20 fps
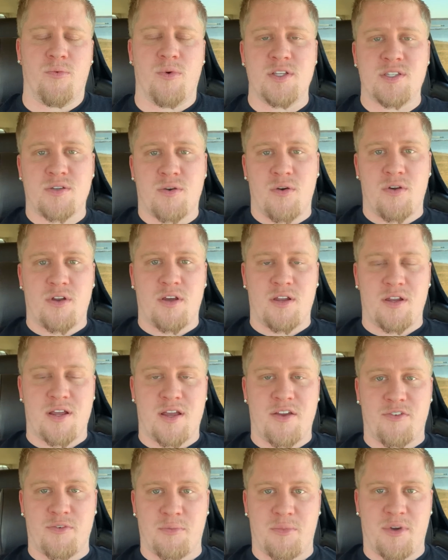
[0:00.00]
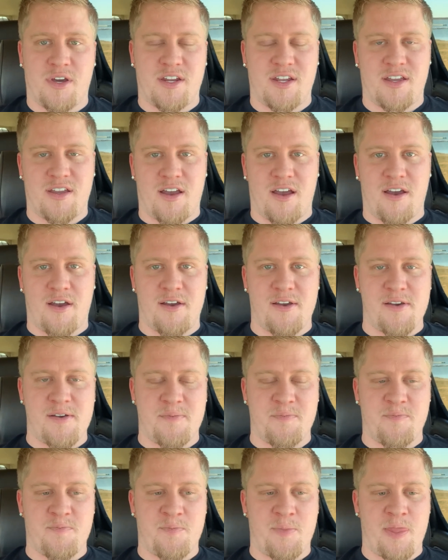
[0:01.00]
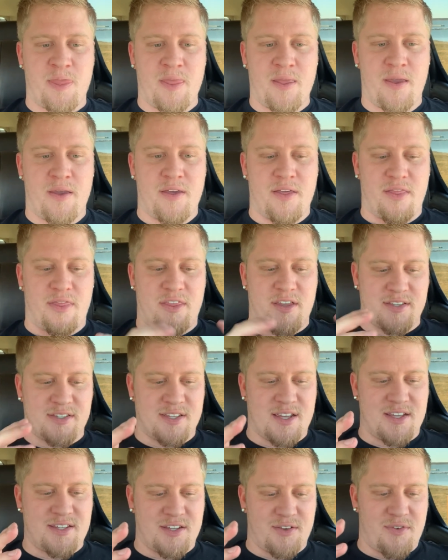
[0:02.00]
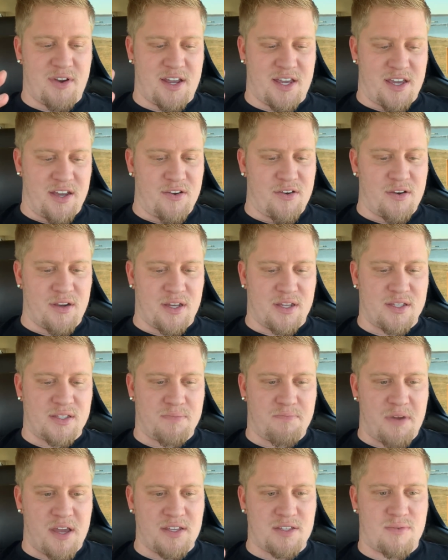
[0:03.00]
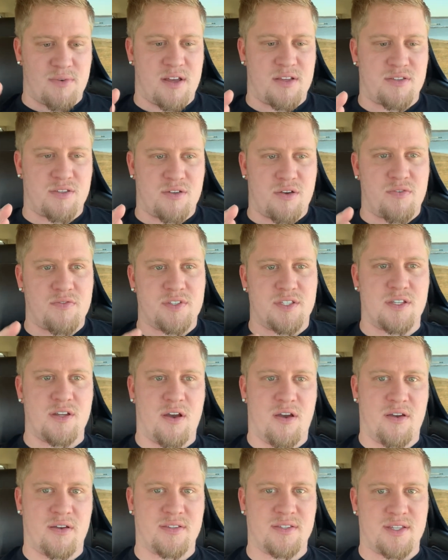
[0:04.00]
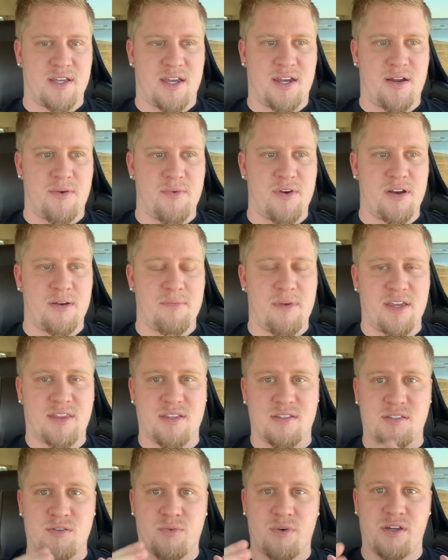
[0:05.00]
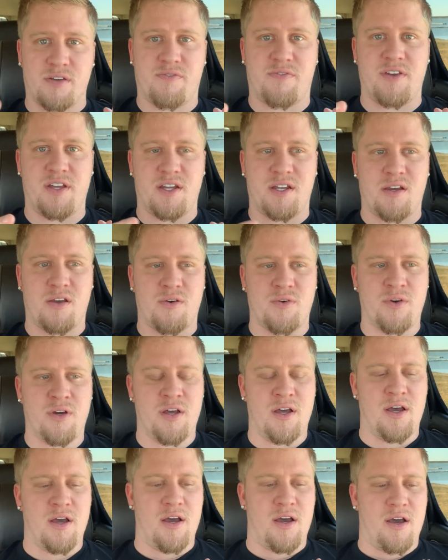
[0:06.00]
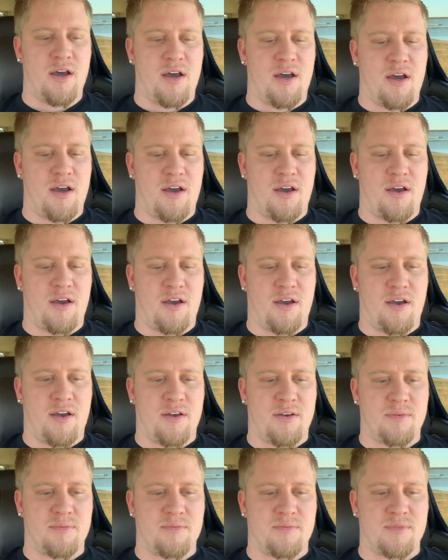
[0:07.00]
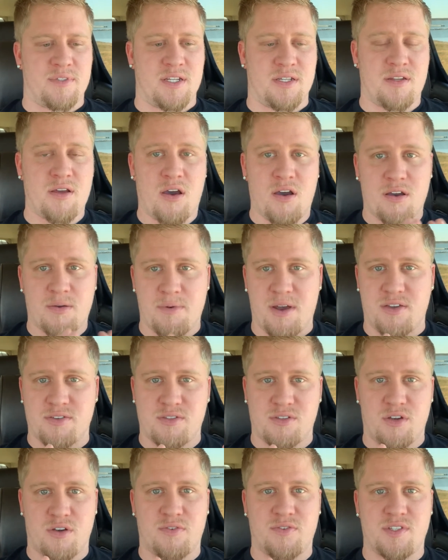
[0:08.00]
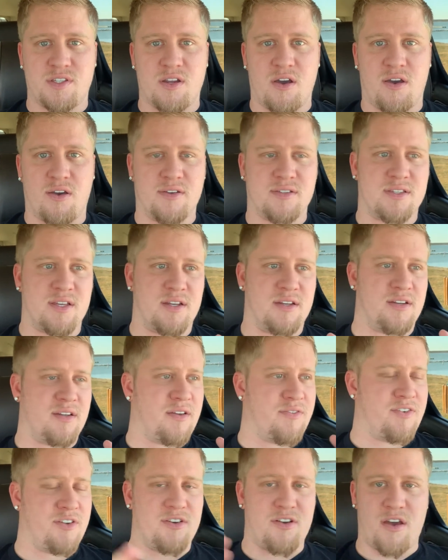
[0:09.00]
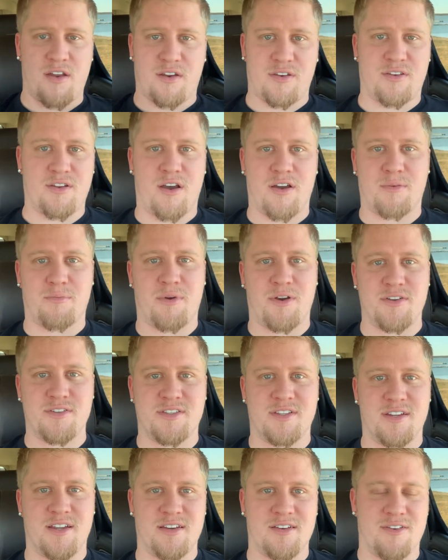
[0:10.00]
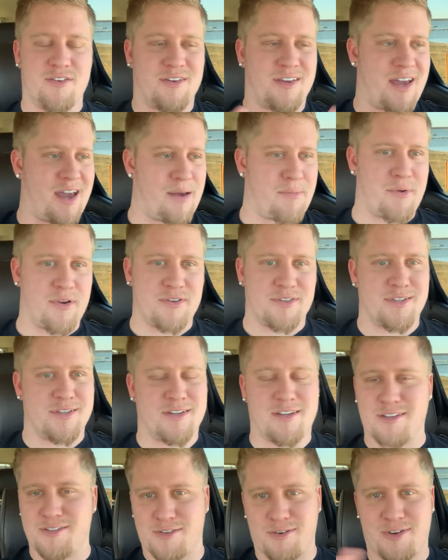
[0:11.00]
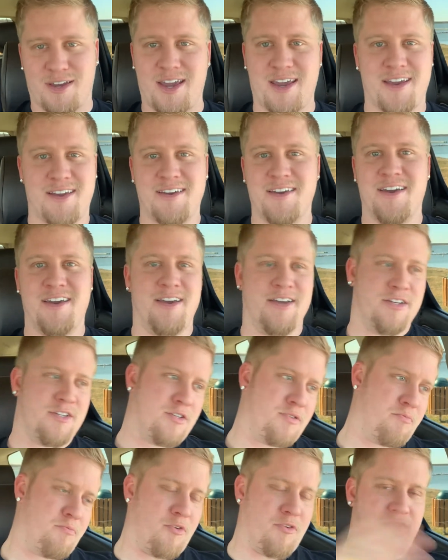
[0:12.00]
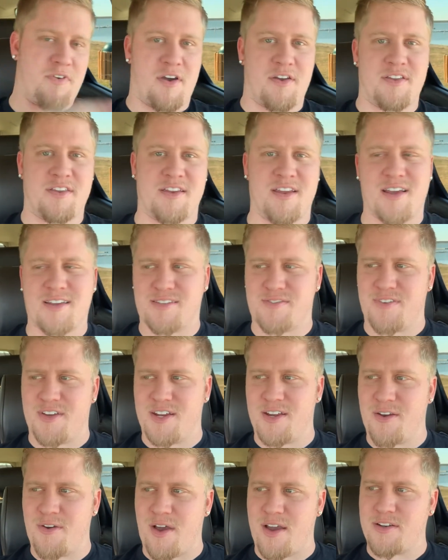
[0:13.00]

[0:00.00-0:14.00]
What's going on everybody? Um, this lesson right here is based around service dogs and I wanted to make this quick video um, to talk about service dogs and if you're not a dog person and you're a cat person, it's okay. Just move on to the next video.